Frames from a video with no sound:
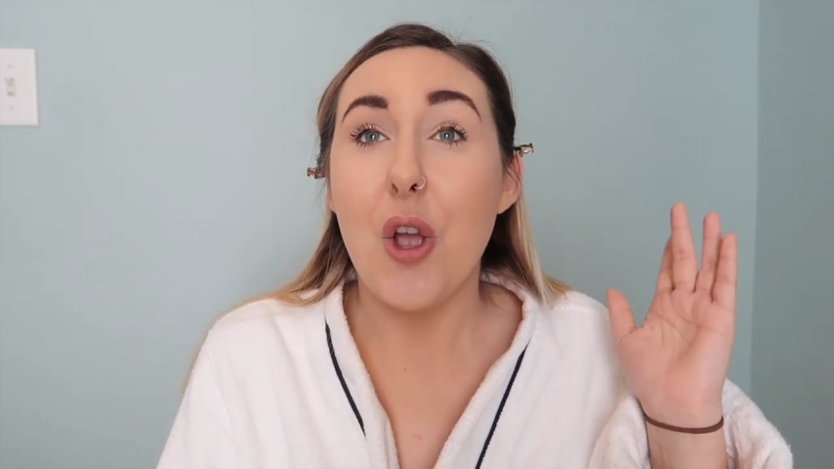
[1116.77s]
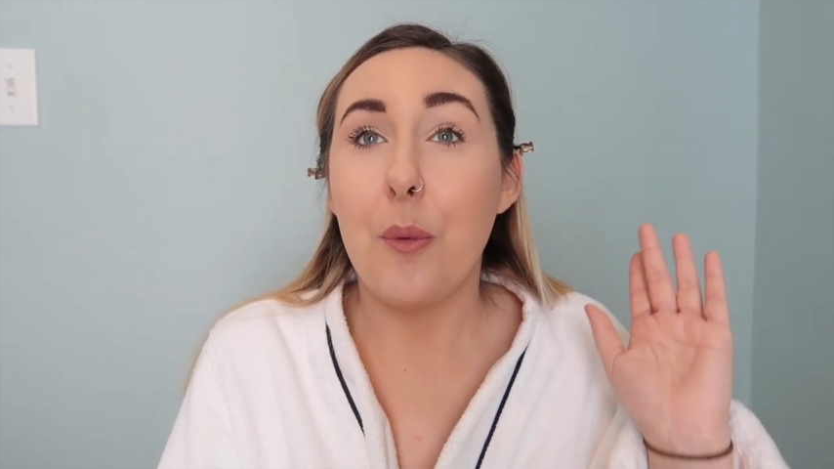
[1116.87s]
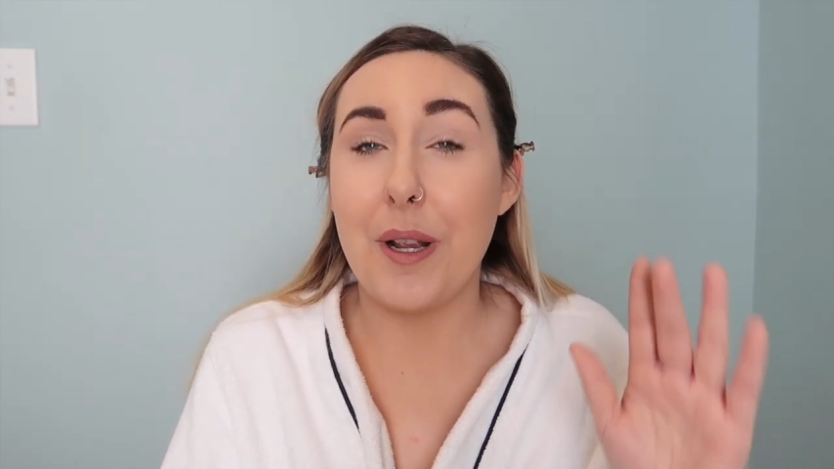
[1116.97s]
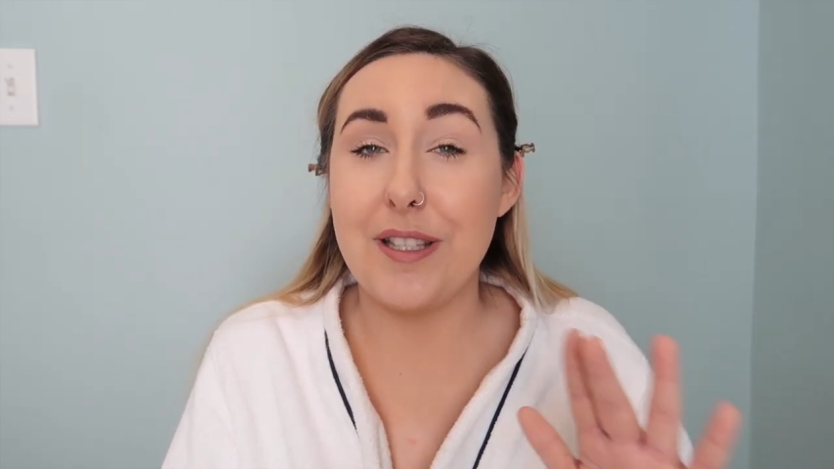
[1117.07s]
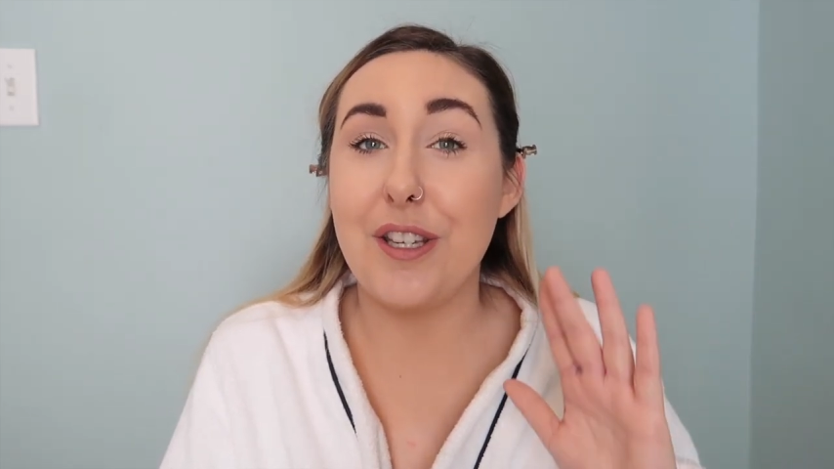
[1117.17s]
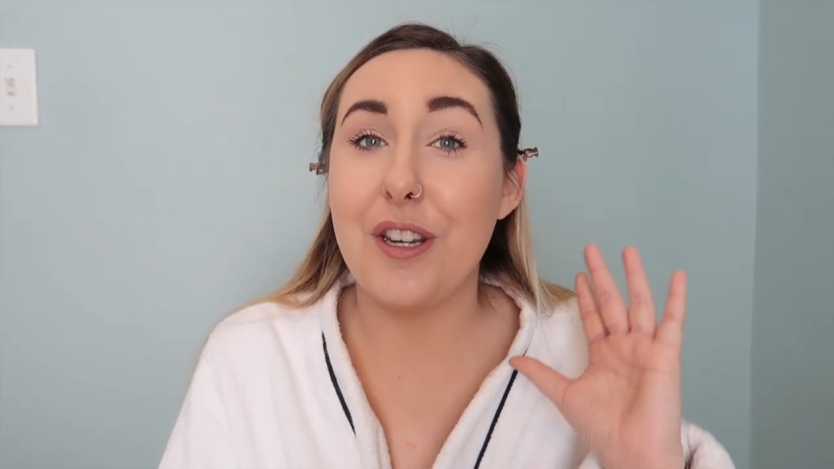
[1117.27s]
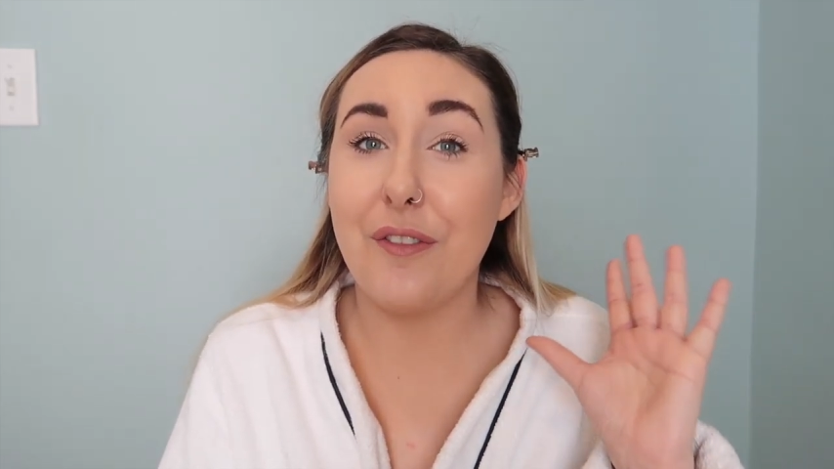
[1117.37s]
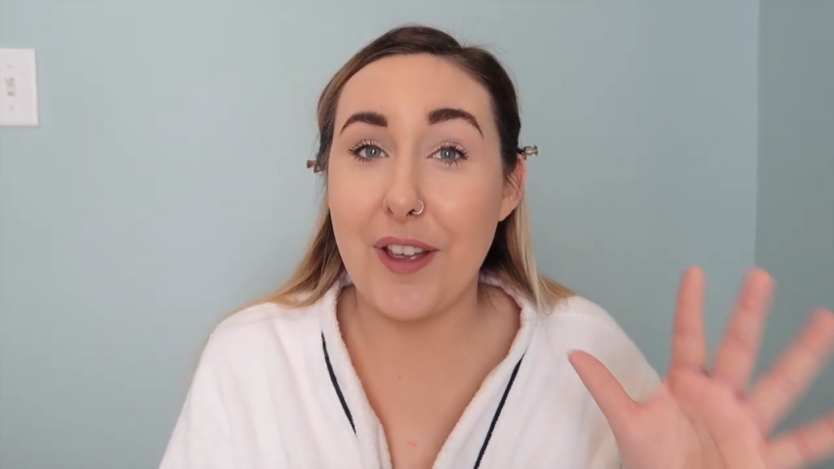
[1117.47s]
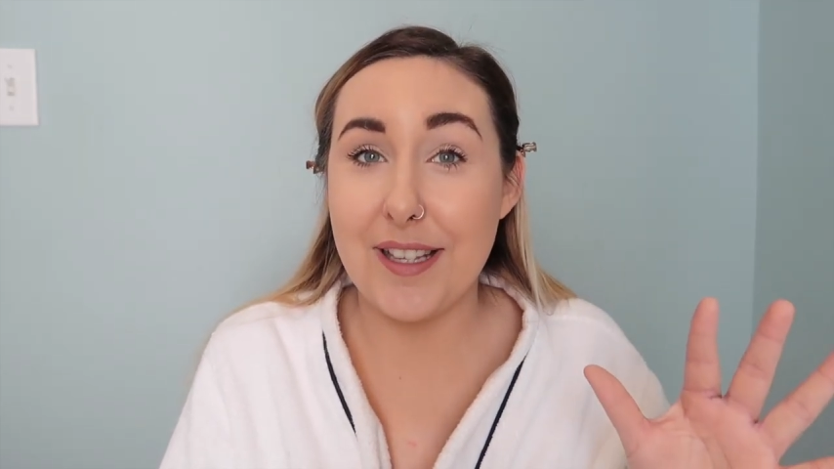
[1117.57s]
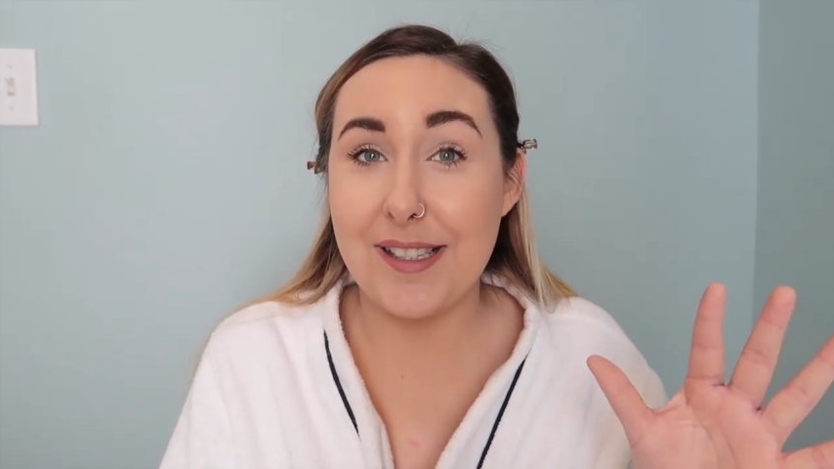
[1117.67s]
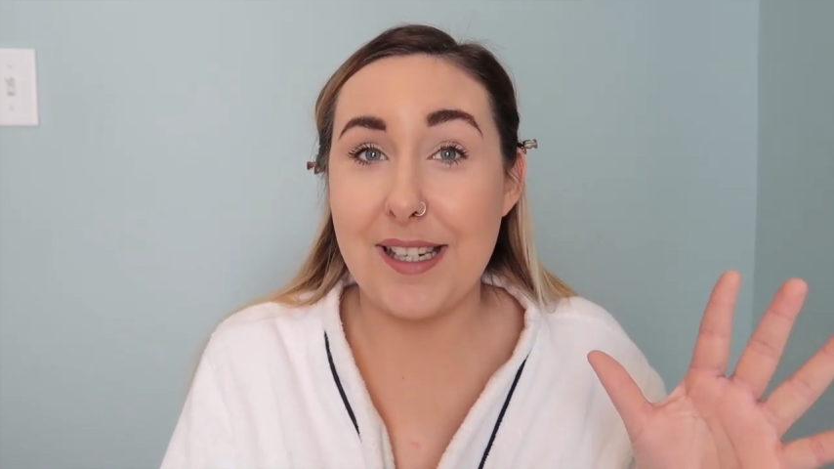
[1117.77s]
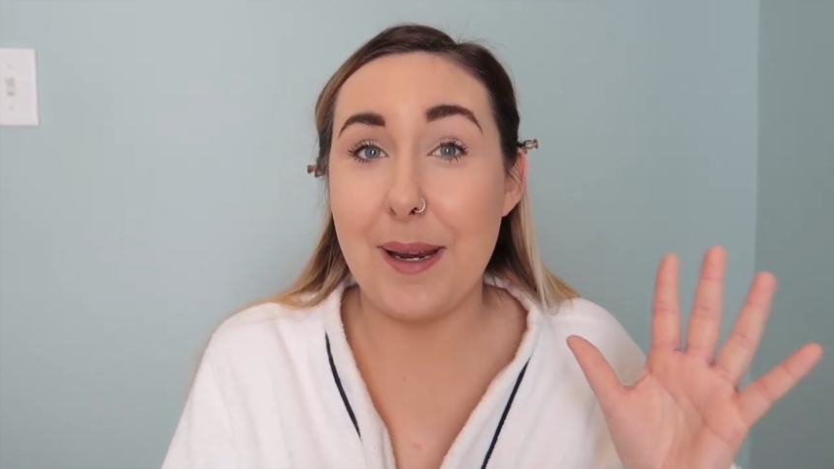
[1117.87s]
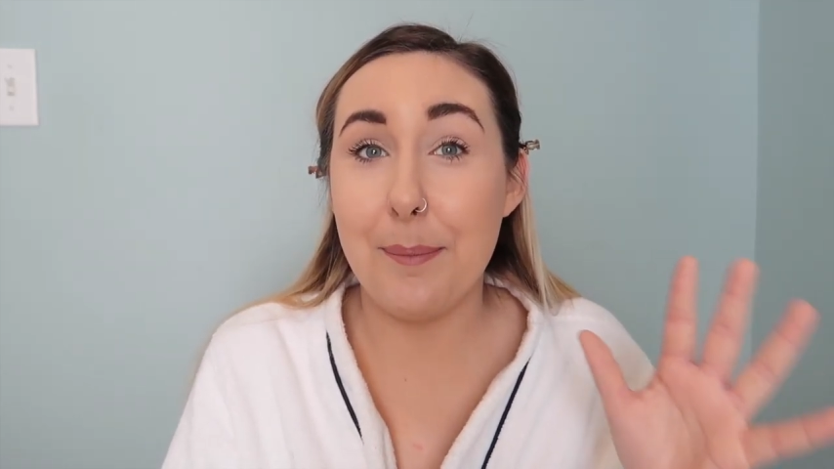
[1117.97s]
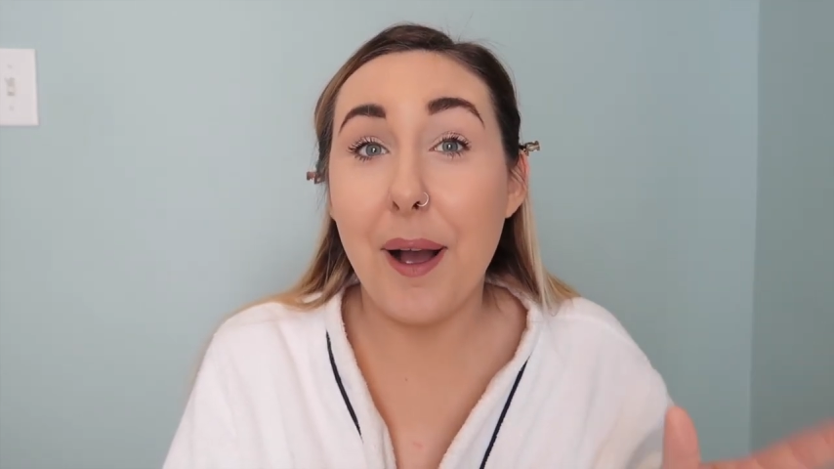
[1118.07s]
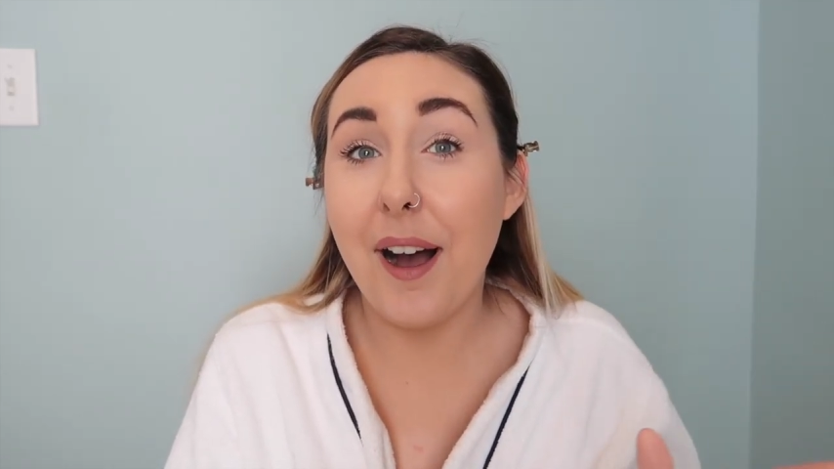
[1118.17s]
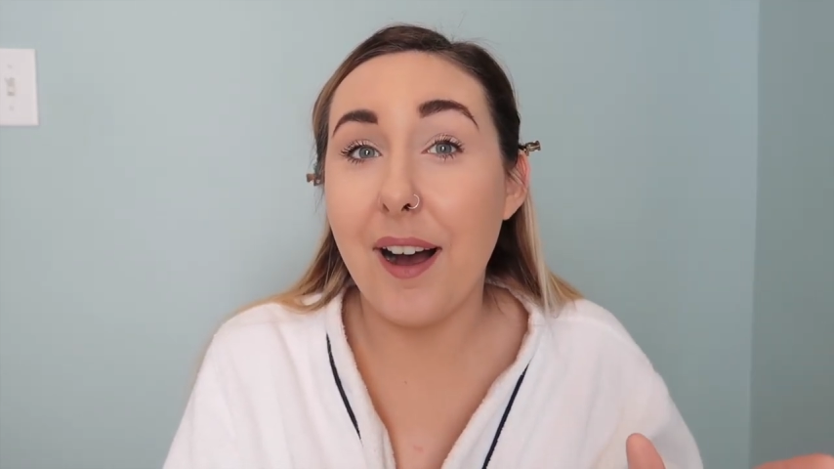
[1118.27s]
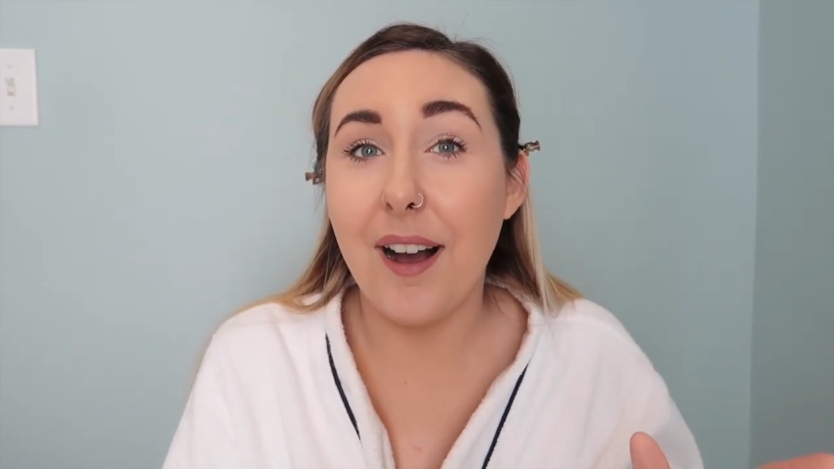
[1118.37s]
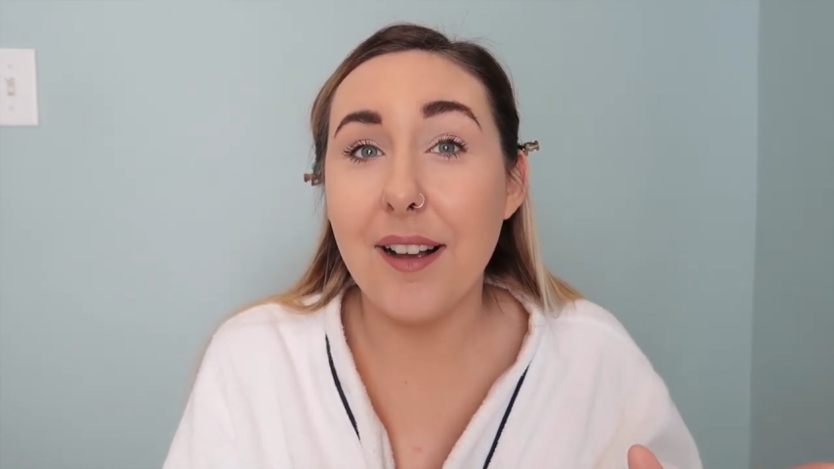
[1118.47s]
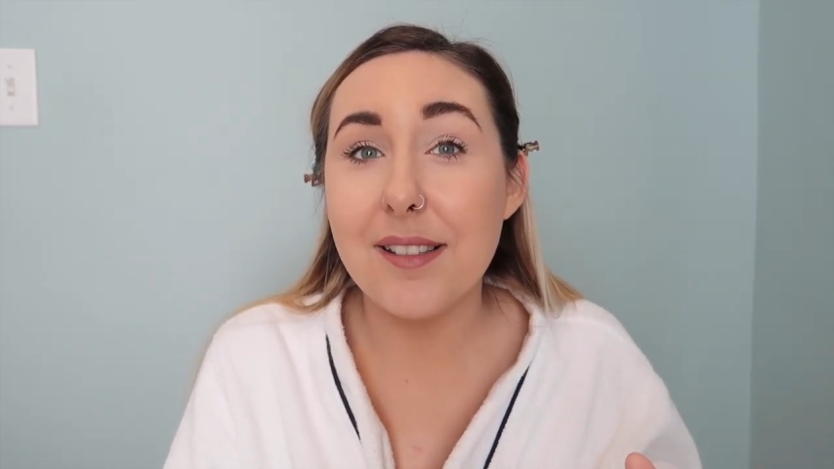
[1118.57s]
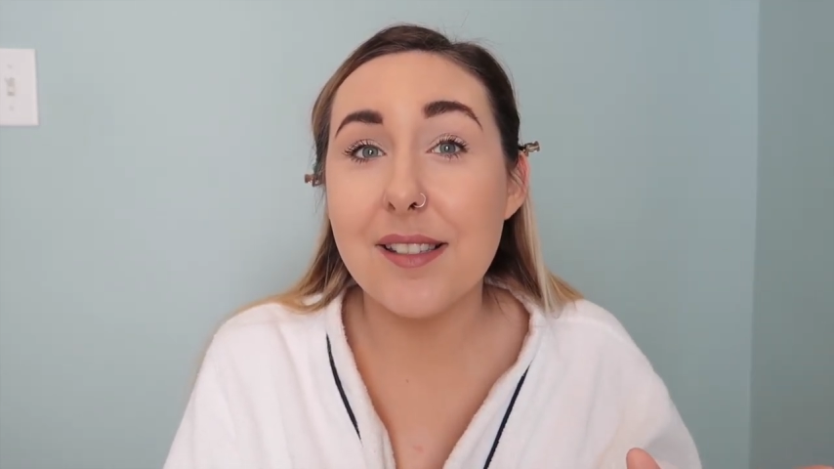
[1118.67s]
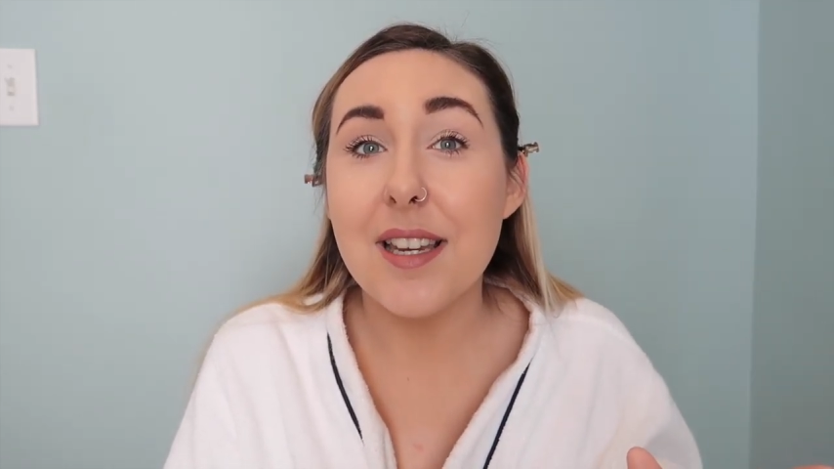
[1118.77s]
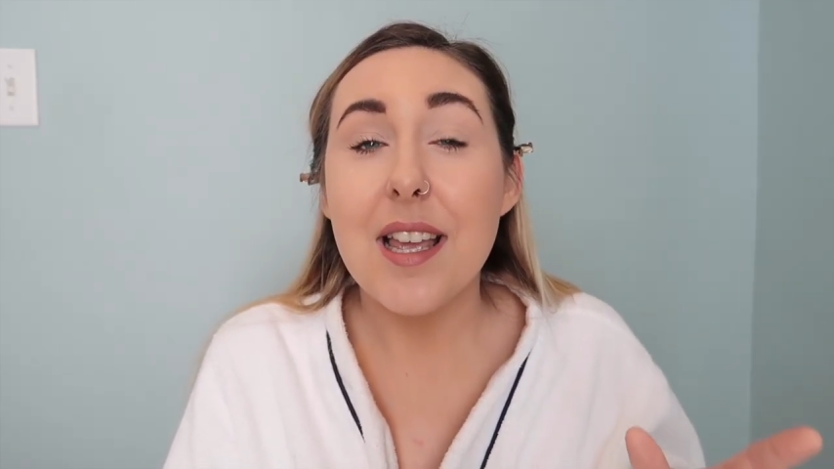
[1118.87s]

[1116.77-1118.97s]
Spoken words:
went to university and passed,